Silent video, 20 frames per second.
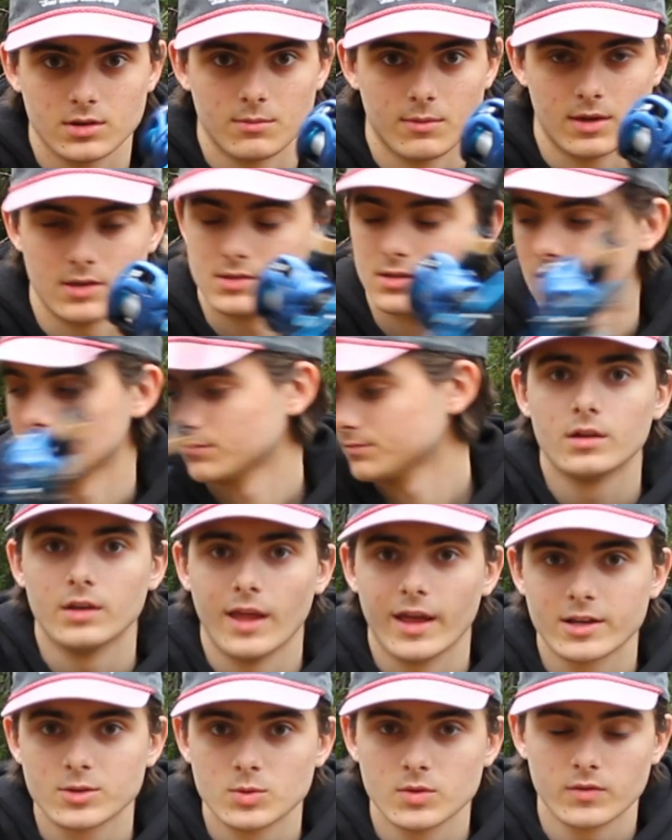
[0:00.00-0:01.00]
amazing.
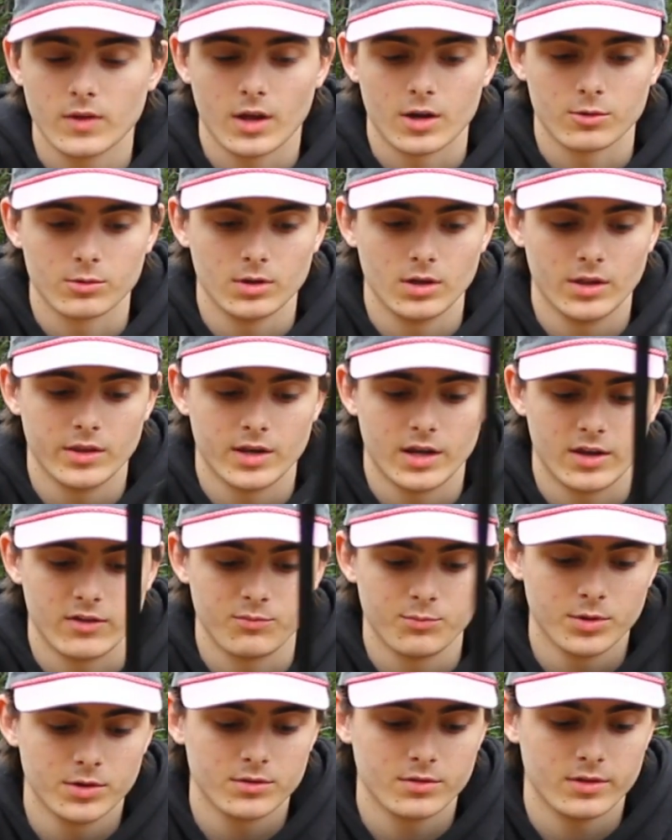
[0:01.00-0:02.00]
Next, we've got a reel that I've
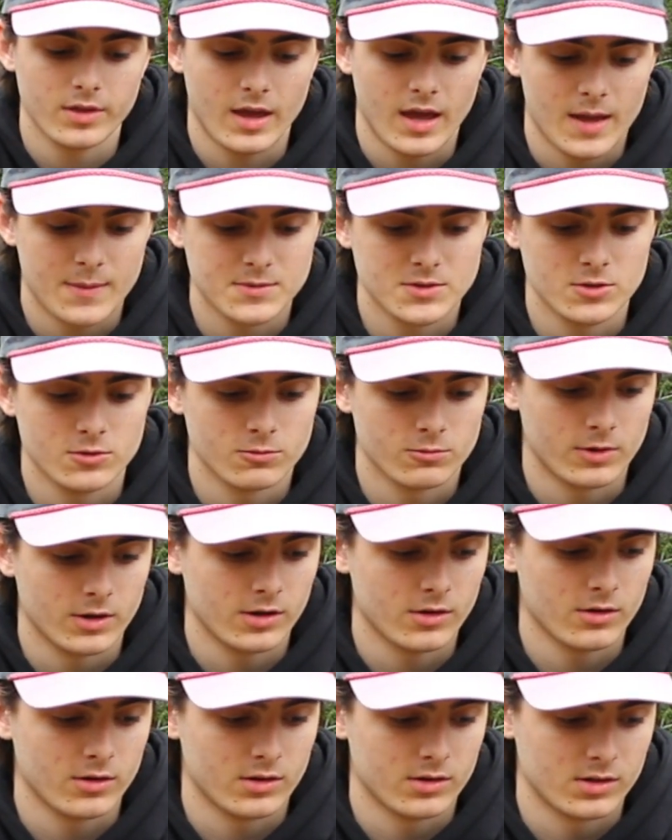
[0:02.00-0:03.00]
put through the absolute
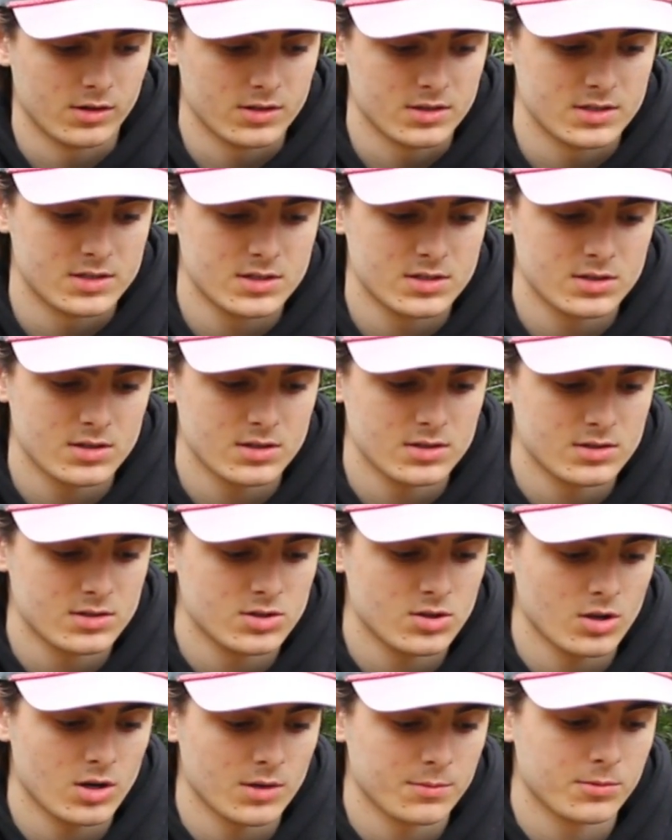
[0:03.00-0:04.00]
ringer, and it has
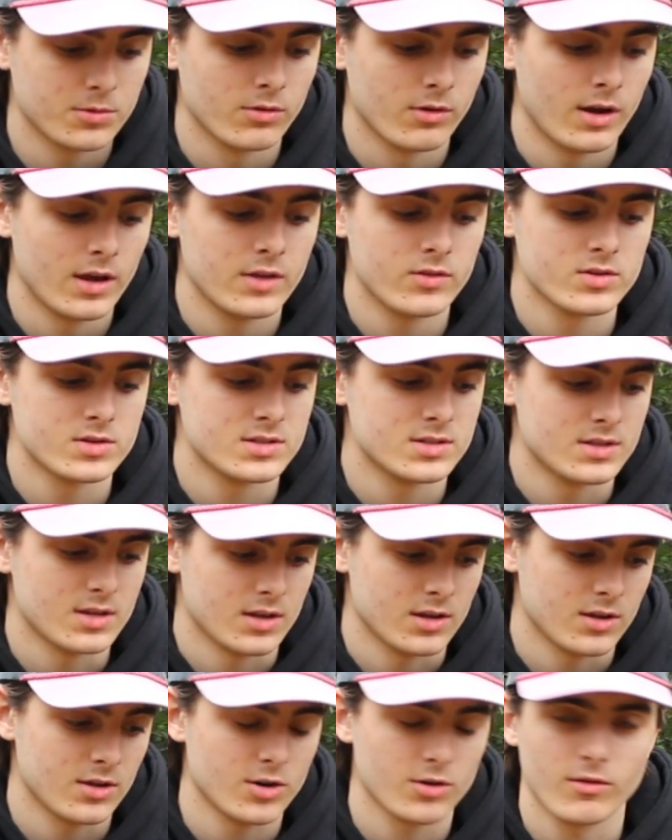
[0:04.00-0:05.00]
stood up great. This is
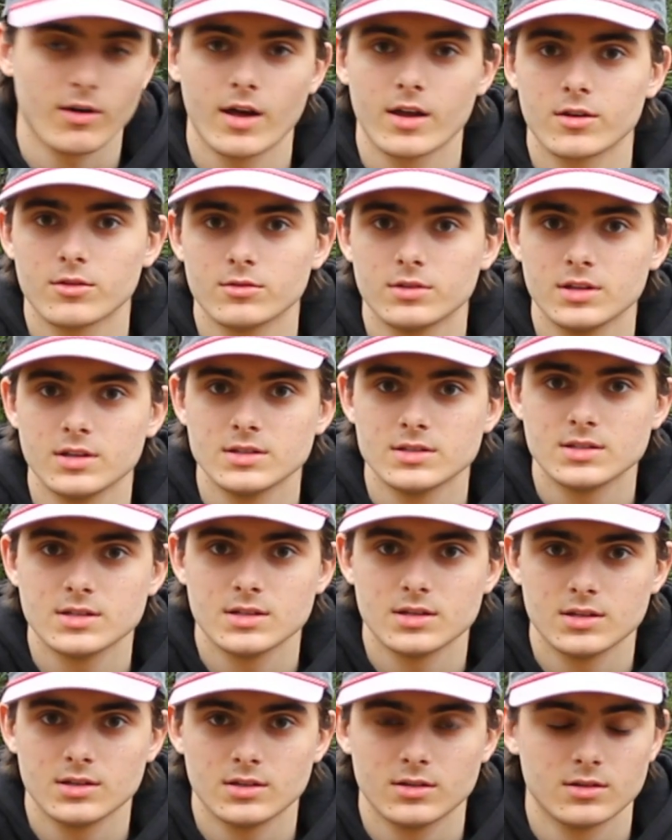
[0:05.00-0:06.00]
a Corrado
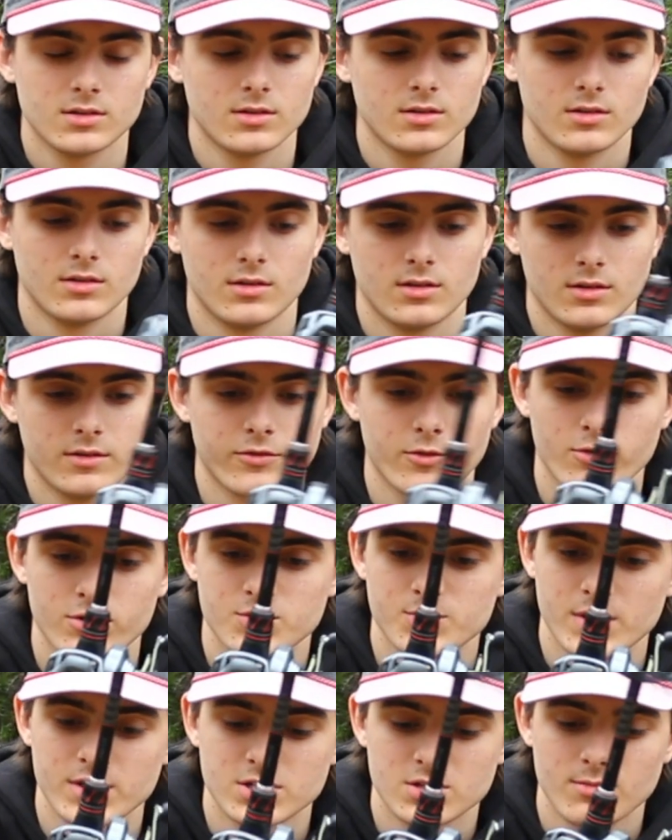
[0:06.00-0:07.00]
DC, of course
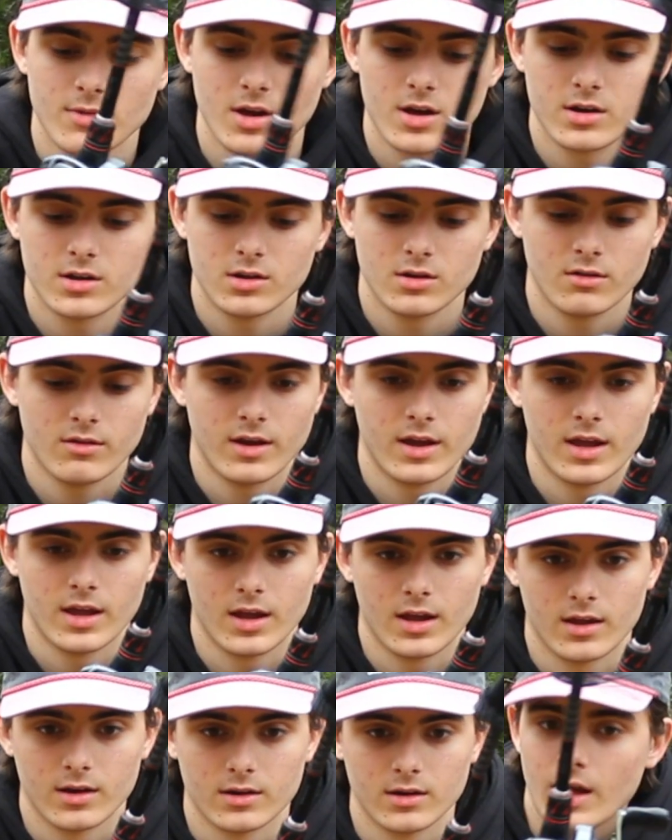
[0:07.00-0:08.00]
by Shimano,
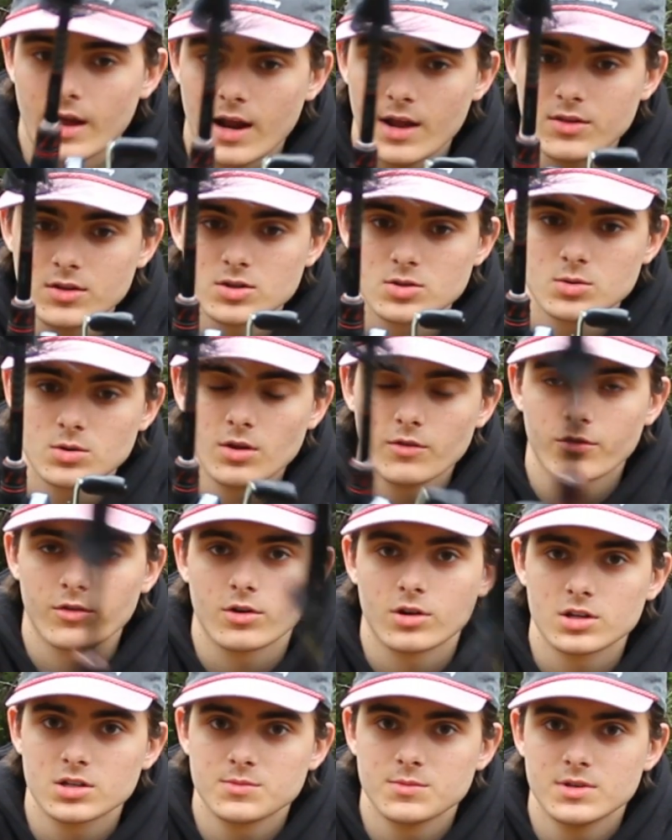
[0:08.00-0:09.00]
and I got this reel for
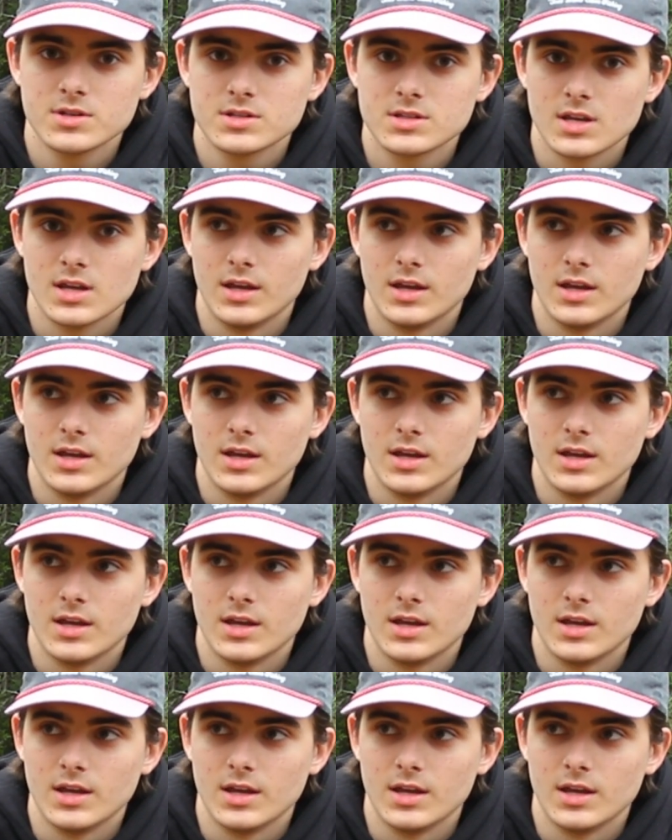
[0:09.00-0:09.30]
Christmas